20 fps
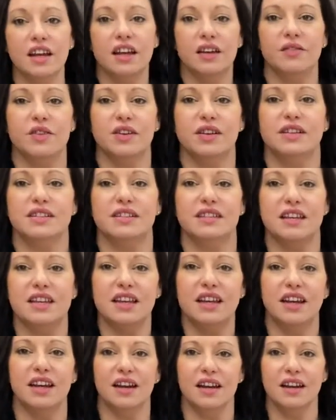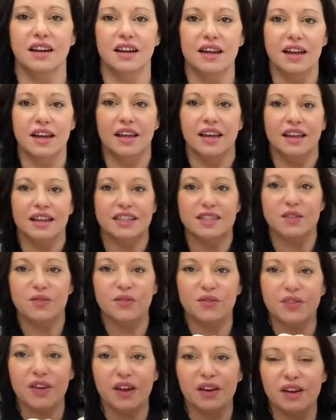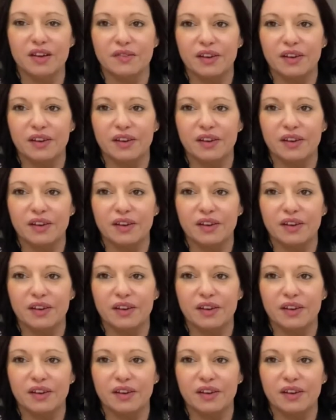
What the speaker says: If you can see here, it's very,